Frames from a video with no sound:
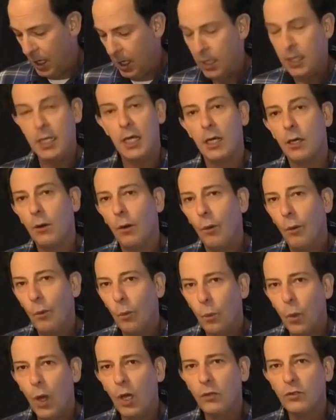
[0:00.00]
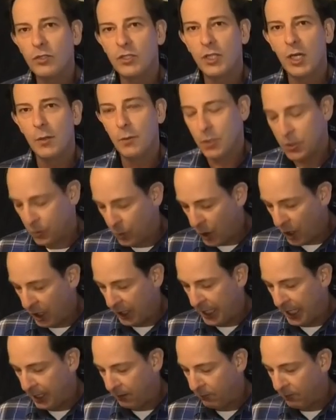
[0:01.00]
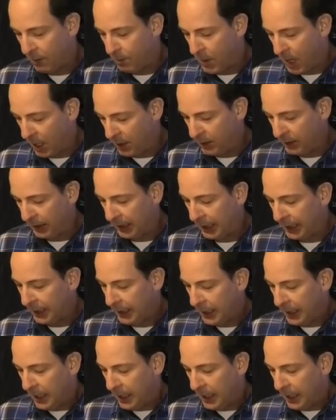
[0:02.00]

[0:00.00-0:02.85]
Now, whilst I was working remotely,